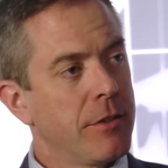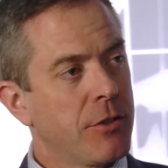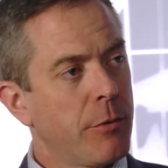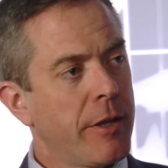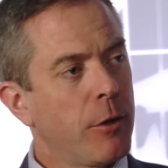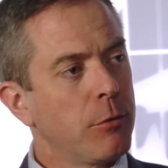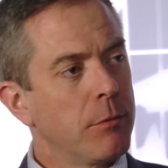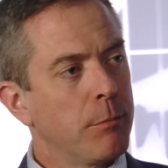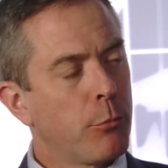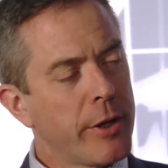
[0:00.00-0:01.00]
So they don't
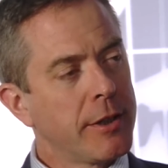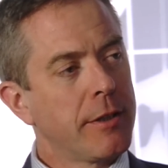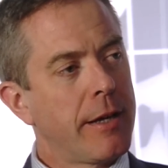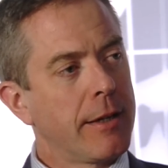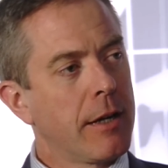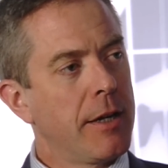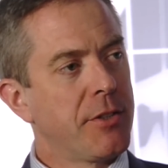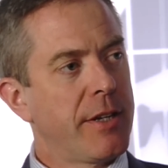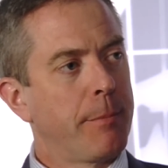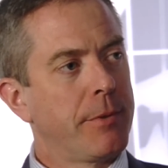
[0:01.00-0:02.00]
bring to that
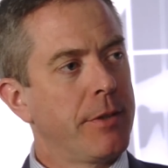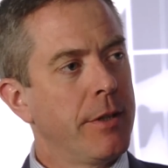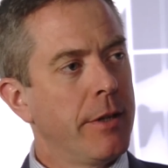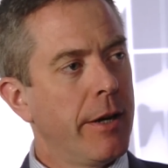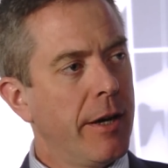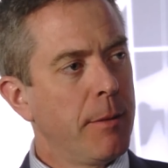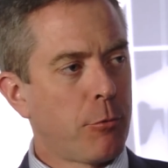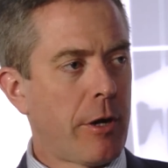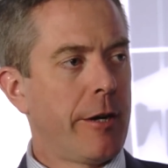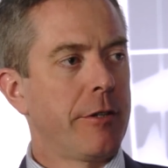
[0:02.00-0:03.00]
concept any
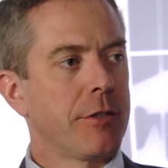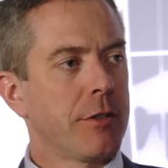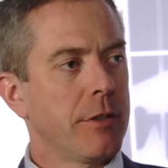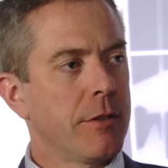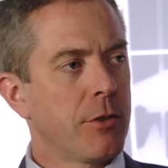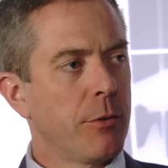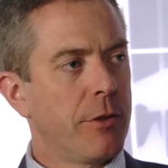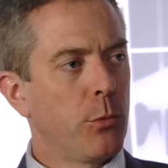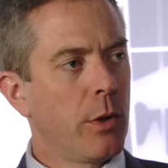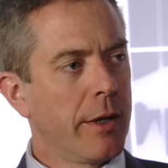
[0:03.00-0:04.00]
priors. And so
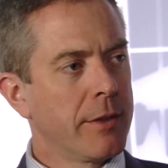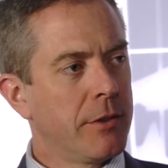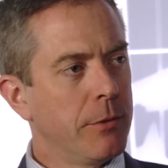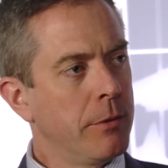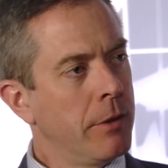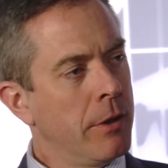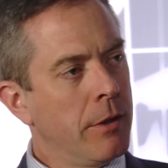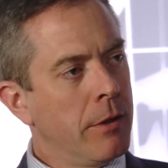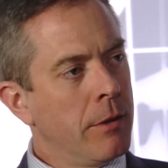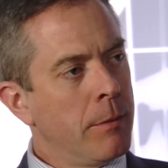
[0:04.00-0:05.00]
they're willing to
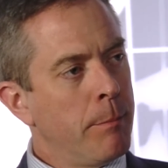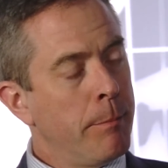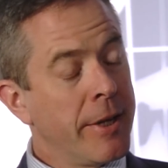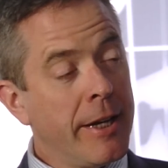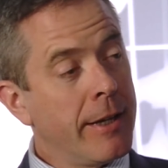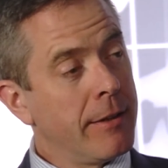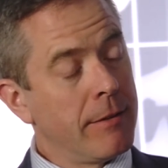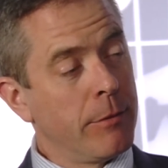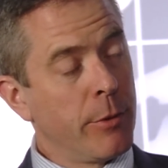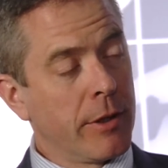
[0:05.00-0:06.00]
begin
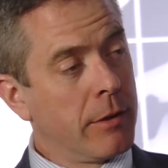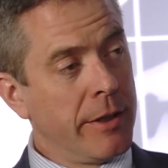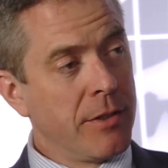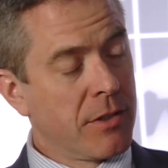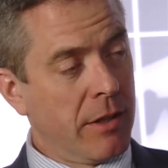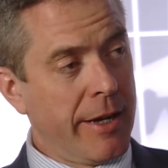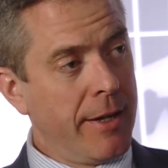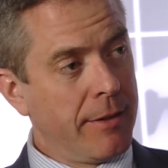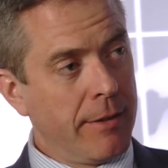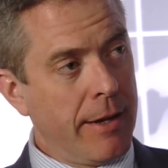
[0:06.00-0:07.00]
with a clean
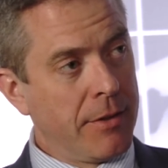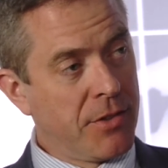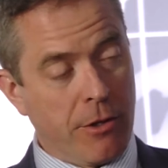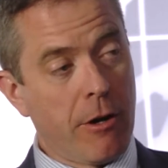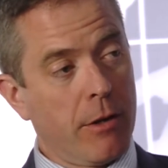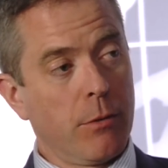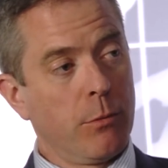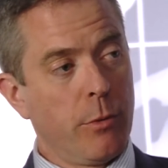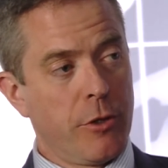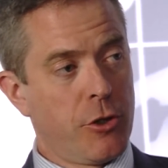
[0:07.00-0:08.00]
slate and start
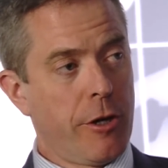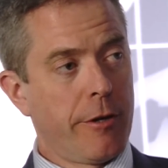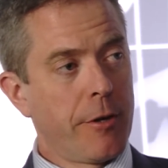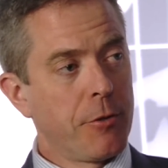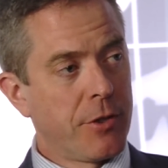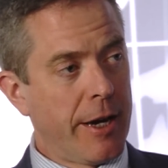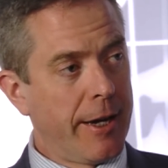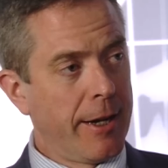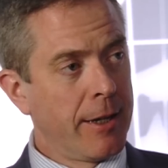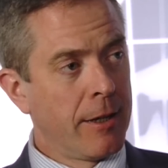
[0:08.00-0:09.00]
with a shared
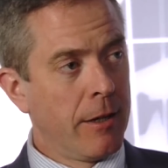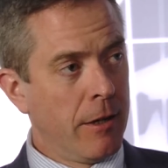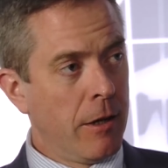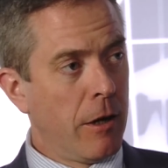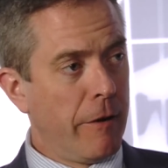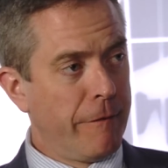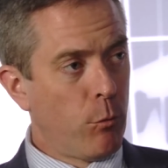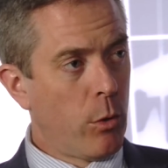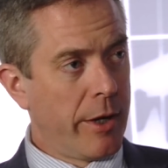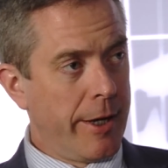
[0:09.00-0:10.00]
understanding of
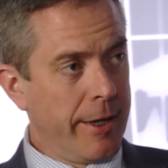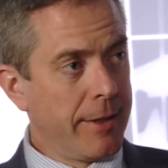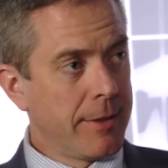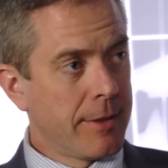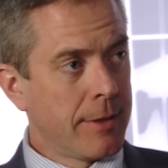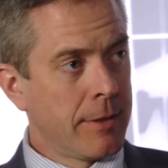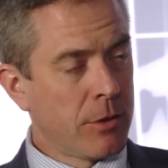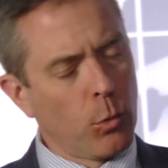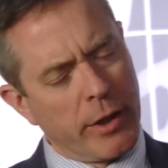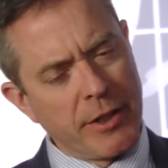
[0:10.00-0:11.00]
what it is.
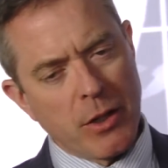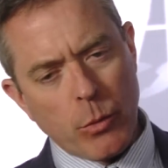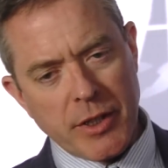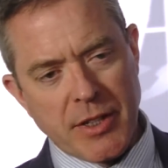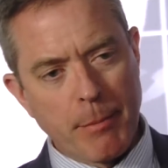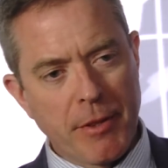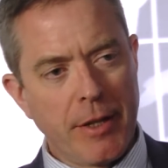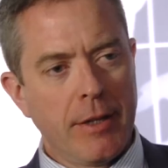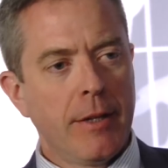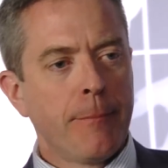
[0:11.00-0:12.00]
So what is it? What is empathy?